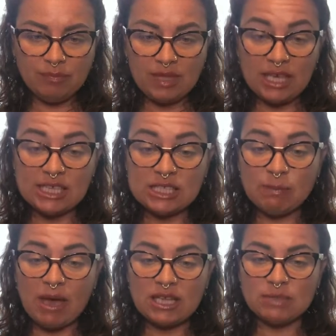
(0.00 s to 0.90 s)

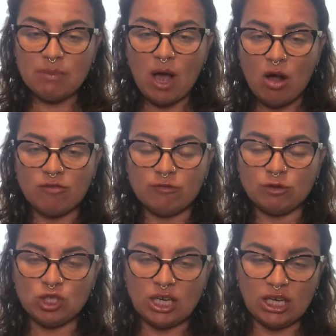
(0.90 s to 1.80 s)
expect powerful
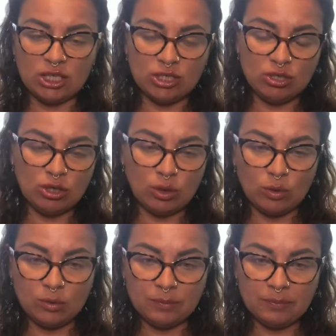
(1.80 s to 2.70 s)
change. You
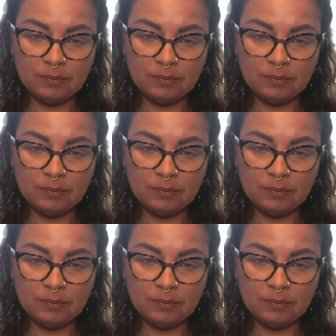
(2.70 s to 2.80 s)
know,